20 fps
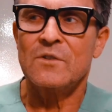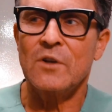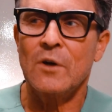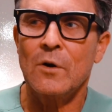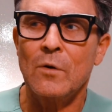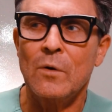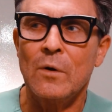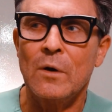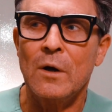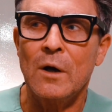
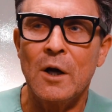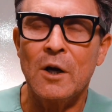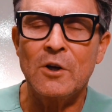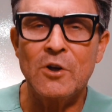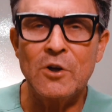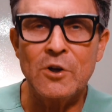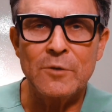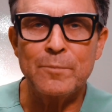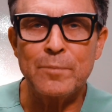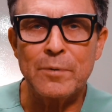So a
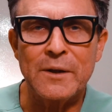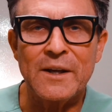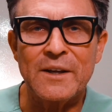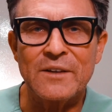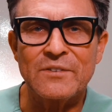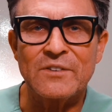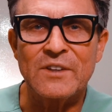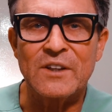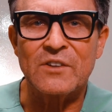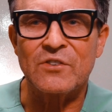good
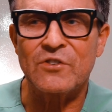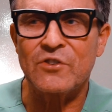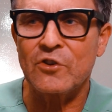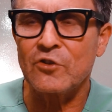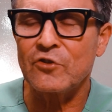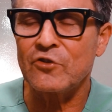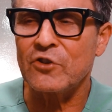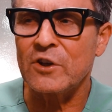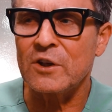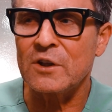plastic
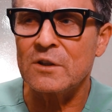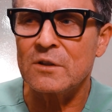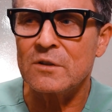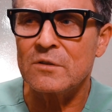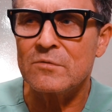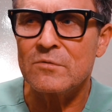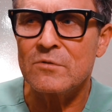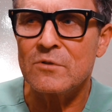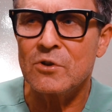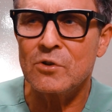surgeon
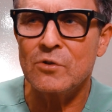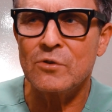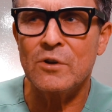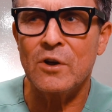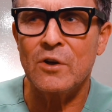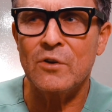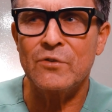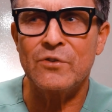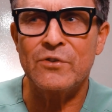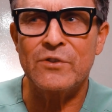who
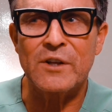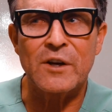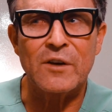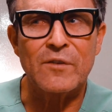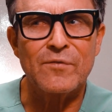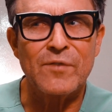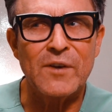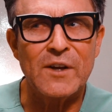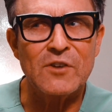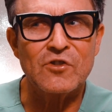knows
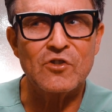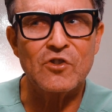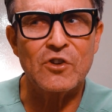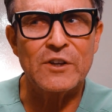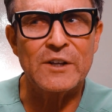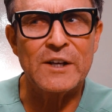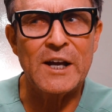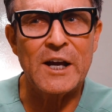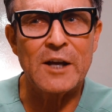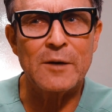their
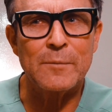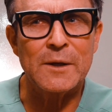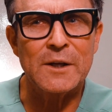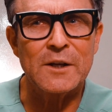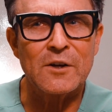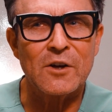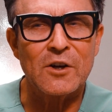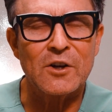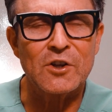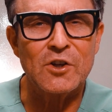facial
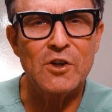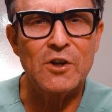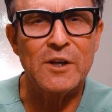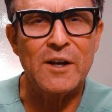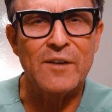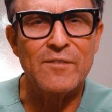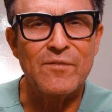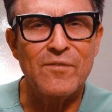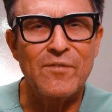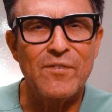anatomy and are
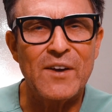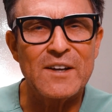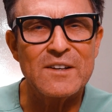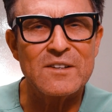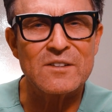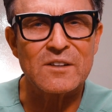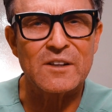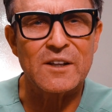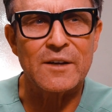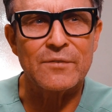good at
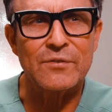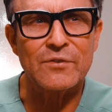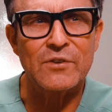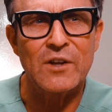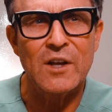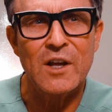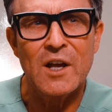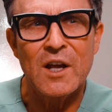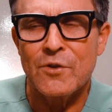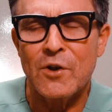
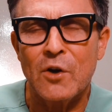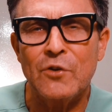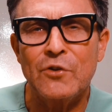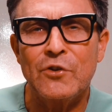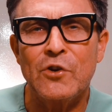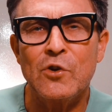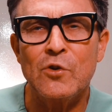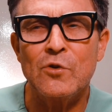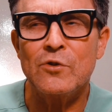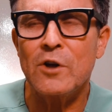facelifts,
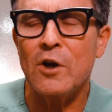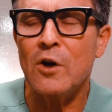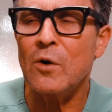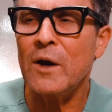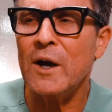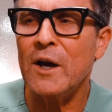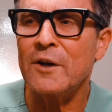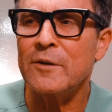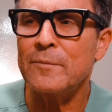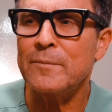those who
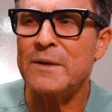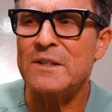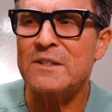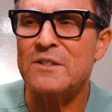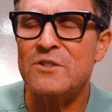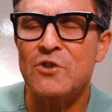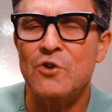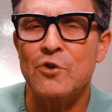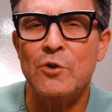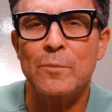know how to be
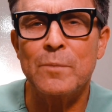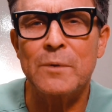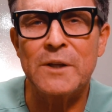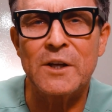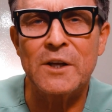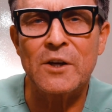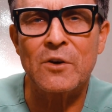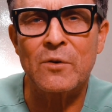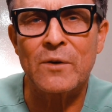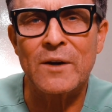
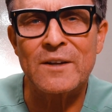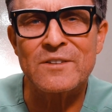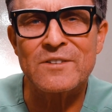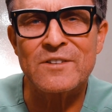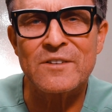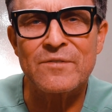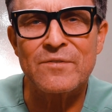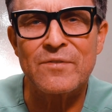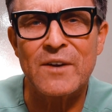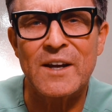suitably
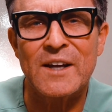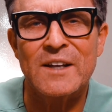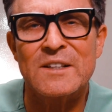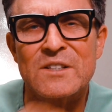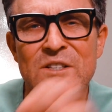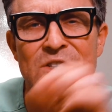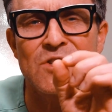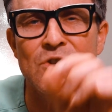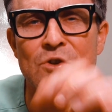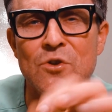aggressive
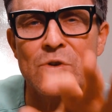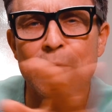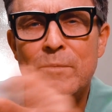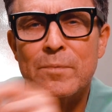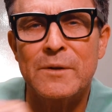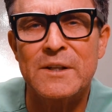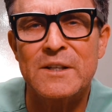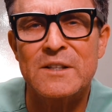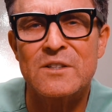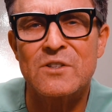and
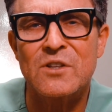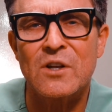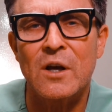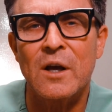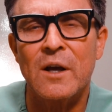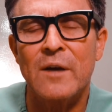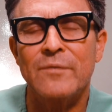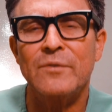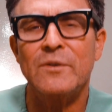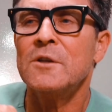suitably
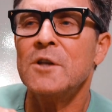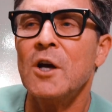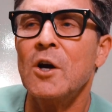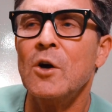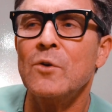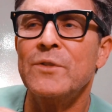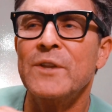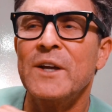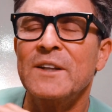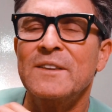soft,
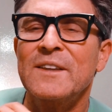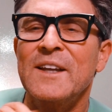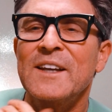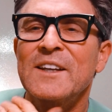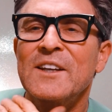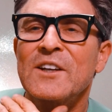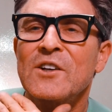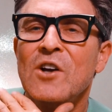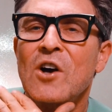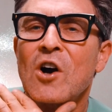know that
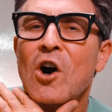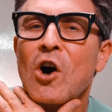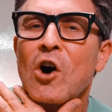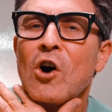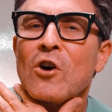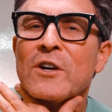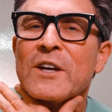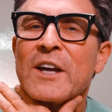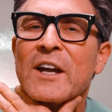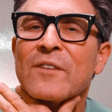they can
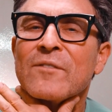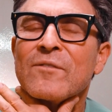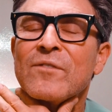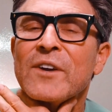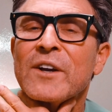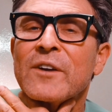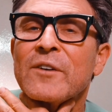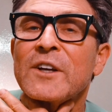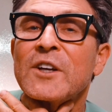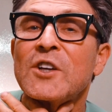all get
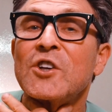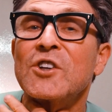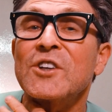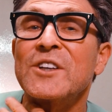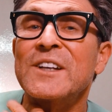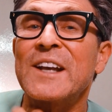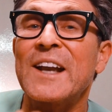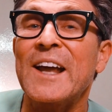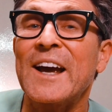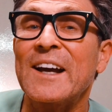very
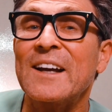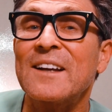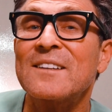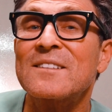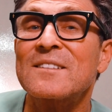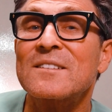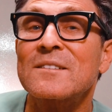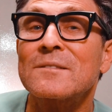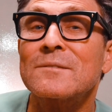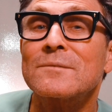good
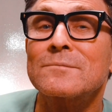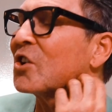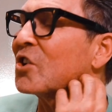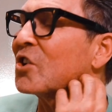necks,